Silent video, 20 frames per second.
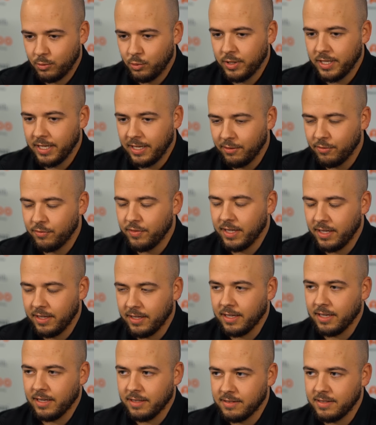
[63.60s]
really
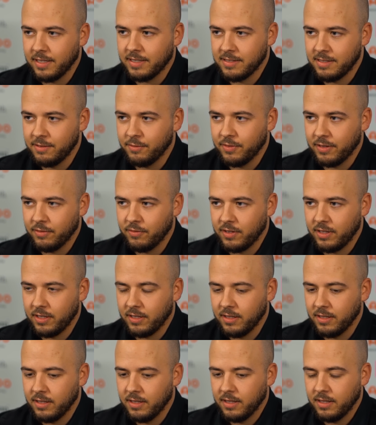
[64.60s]
feeling it at
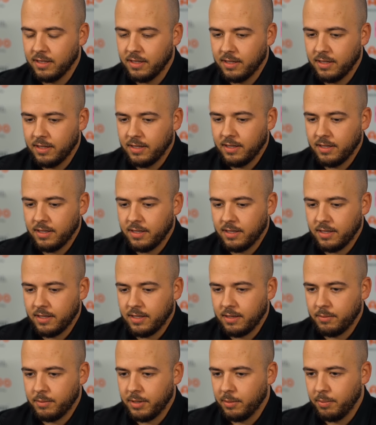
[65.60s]
16-15,
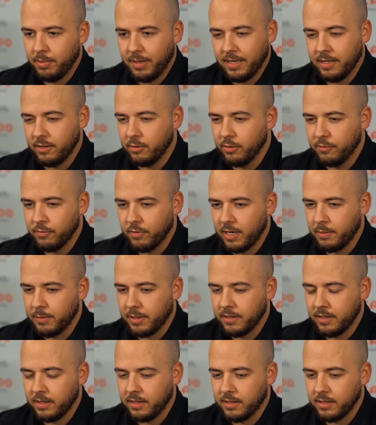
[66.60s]
but I played a good frame,
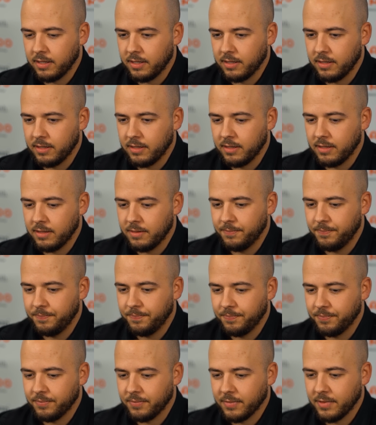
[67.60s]
I think. And
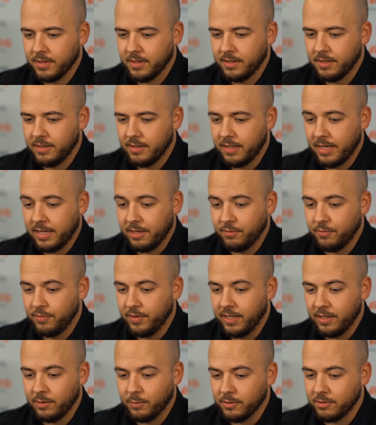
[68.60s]
the
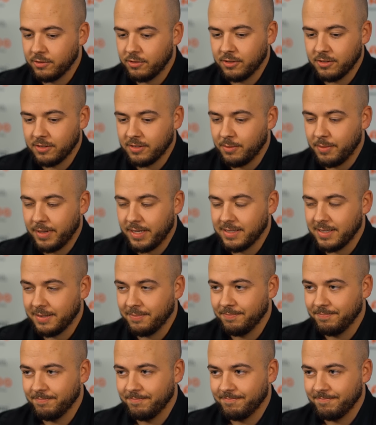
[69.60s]
feeling was just amazing.